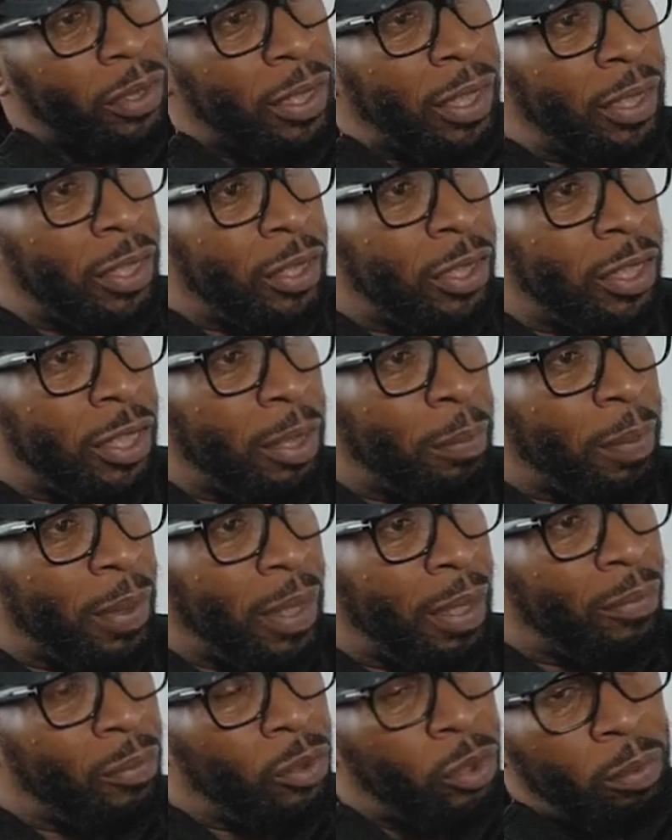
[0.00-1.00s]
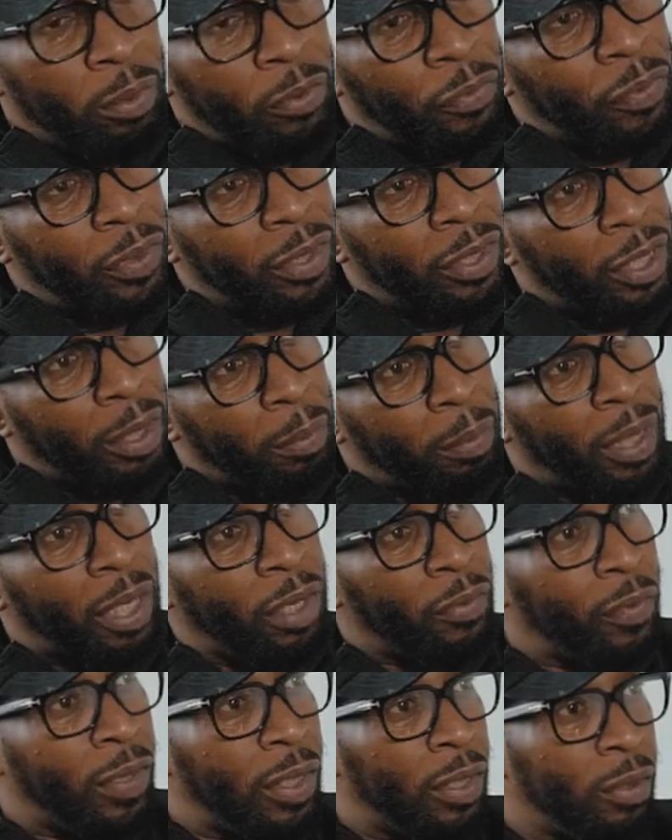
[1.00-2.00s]
I say this to you, Pat. Number three, you're a
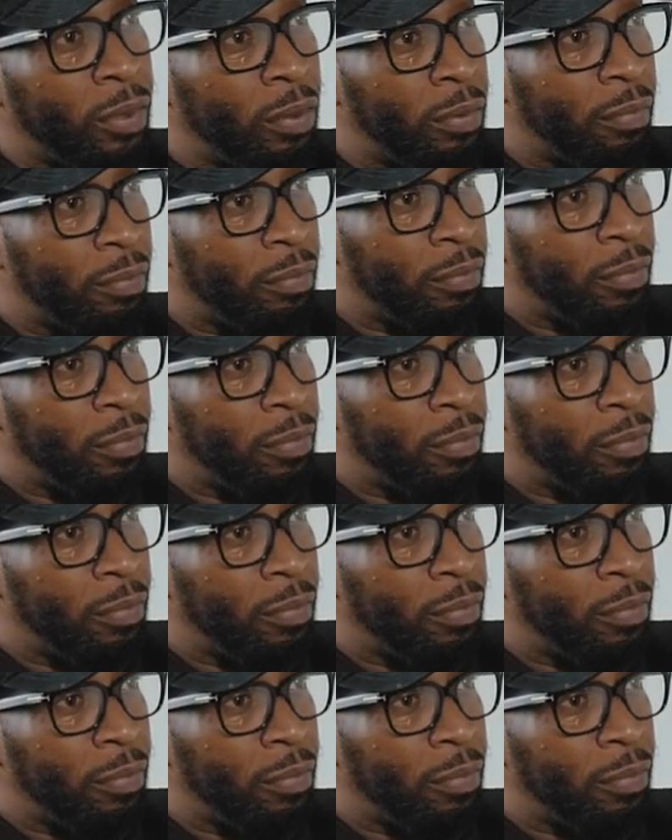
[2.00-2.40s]
black fighter.